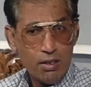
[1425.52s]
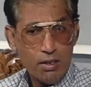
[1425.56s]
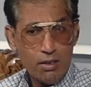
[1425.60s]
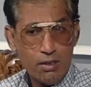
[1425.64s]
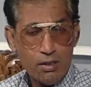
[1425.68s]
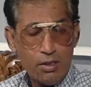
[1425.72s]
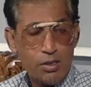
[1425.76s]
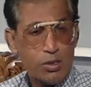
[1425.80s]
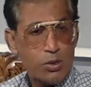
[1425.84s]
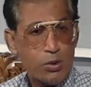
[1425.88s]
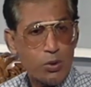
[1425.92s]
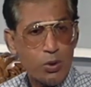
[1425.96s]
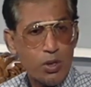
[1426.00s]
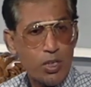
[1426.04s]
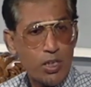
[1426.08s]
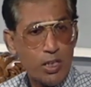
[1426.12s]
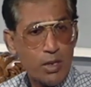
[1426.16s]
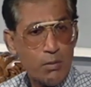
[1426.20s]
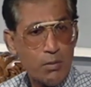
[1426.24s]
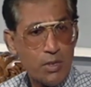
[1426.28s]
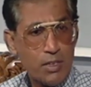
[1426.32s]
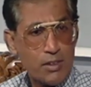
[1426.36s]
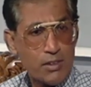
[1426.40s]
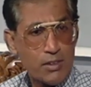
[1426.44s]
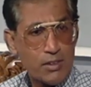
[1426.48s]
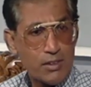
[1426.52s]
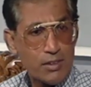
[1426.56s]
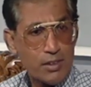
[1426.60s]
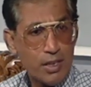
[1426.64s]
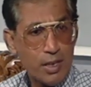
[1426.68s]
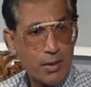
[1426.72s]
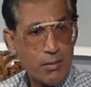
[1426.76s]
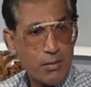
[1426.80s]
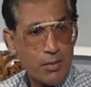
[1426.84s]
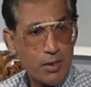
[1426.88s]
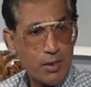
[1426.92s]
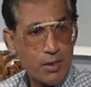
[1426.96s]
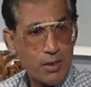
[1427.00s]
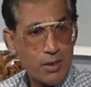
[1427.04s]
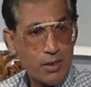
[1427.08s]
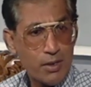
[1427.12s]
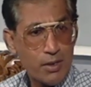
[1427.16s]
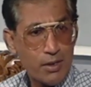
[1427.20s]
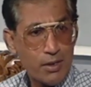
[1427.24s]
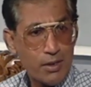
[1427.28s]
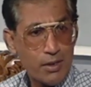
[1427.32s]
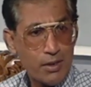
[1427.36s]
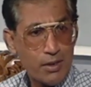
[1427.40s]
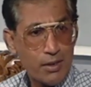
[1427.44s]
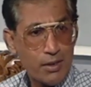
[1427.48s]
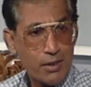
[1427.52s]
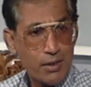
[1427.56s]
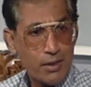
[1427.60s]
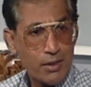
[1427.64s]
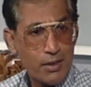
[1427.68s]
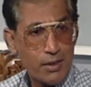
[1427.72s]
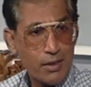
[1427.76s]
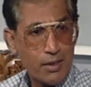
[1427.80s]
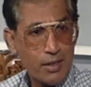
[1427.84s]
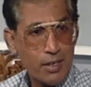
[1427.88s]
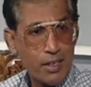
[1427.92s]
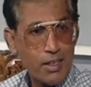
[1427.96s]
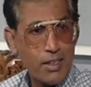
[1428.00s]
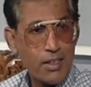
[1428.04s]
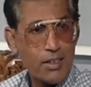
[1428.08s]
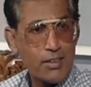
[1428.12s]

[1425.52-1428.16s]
The story remains the same. Mm-hmm. In